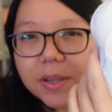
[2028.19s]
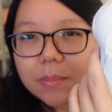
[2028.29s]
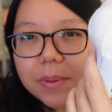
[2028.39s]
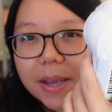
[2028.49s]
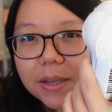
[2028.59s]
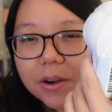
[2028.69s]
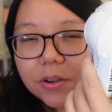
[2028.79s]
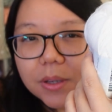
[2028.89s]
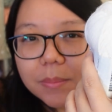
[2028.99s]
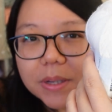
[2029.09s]
any black
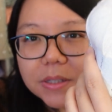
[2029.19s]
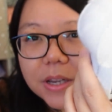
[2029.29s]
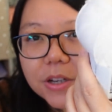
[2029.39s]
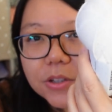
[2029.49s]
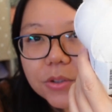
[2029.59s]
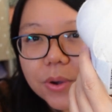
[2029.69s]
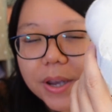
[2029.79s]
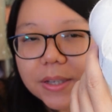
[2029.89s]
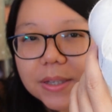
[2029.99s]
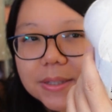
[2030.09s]
yarn in my stash, so
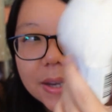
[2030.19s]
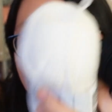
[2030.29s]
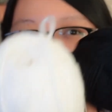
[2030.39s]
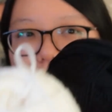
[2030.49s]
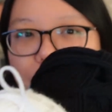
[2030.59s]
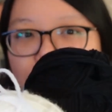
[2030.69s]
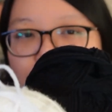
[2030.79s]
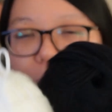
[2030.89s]
I decided to